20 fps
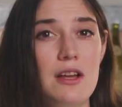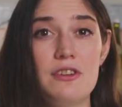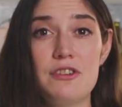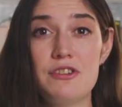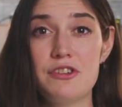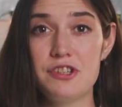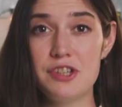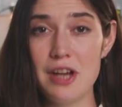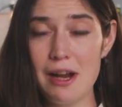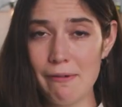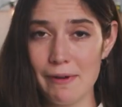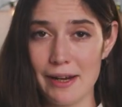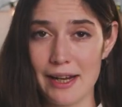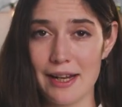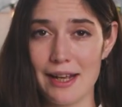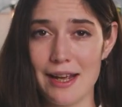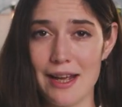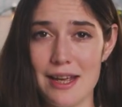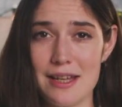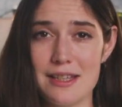
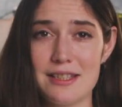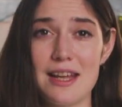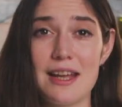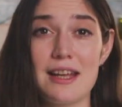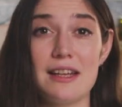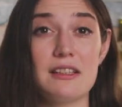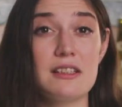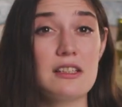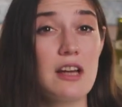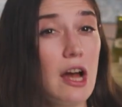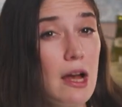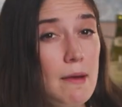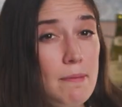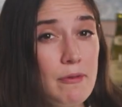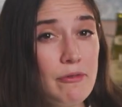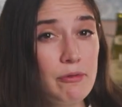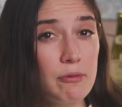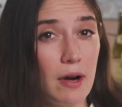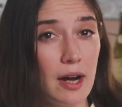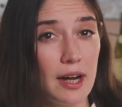Sherry is a type
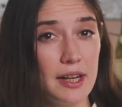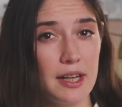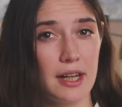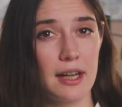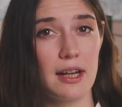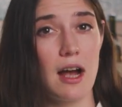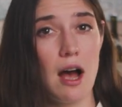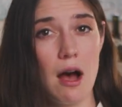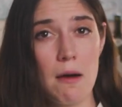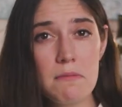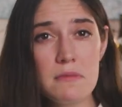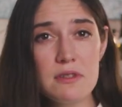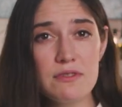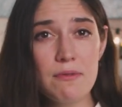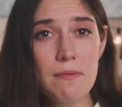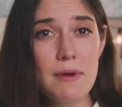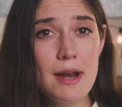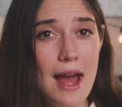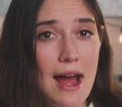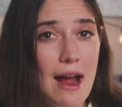of wine that comes
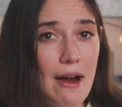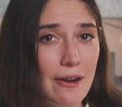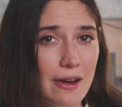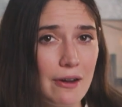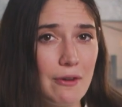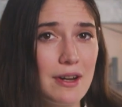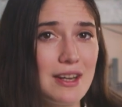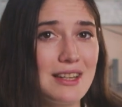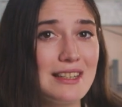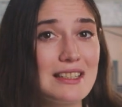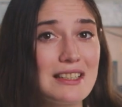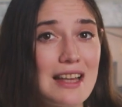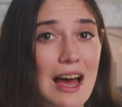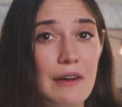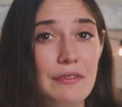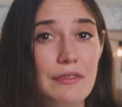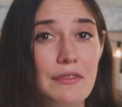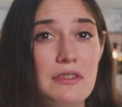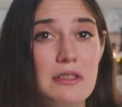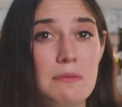from an area in the
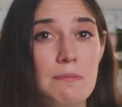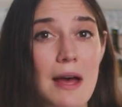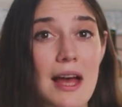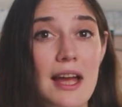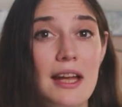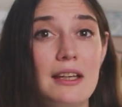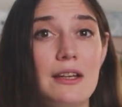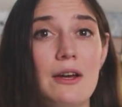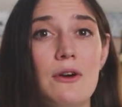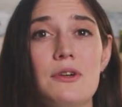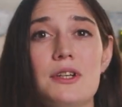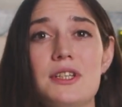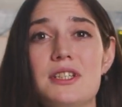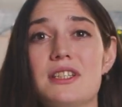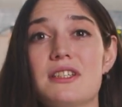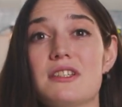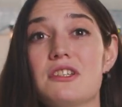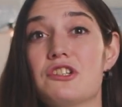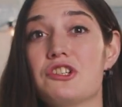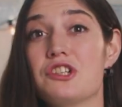south of Spain known
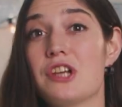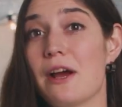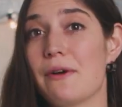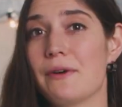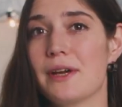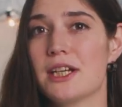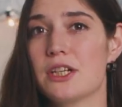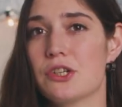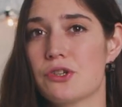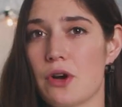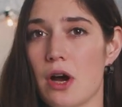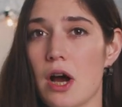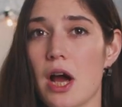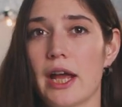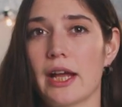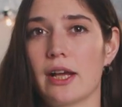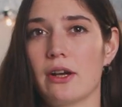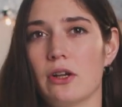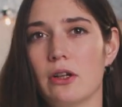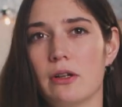as the Sherry
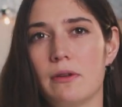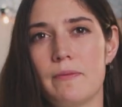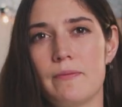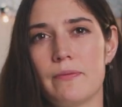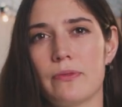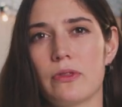Triangle.